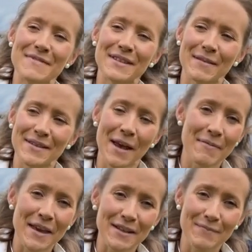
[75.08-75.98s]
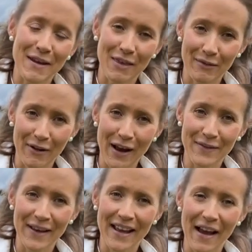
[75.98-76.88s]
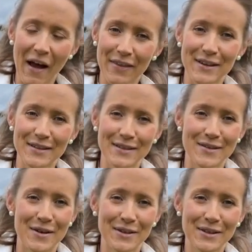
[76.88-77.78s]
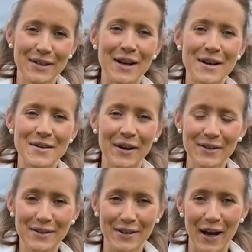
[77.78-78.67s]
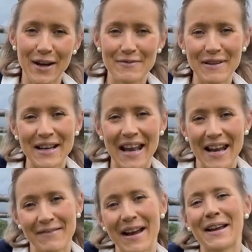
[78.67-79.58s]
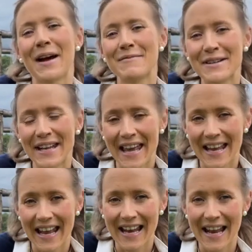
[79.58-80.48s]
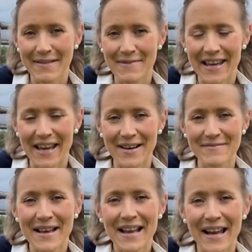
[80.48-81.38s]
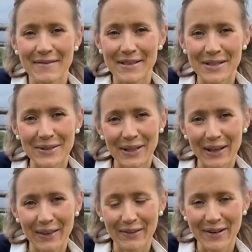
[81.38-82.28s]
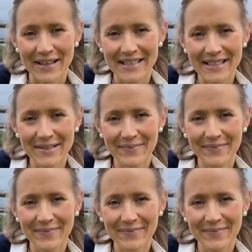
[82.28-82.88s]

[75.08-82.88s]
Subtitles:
So some things have been thriving, others not so, but anyway, come on in and let me talk you through it.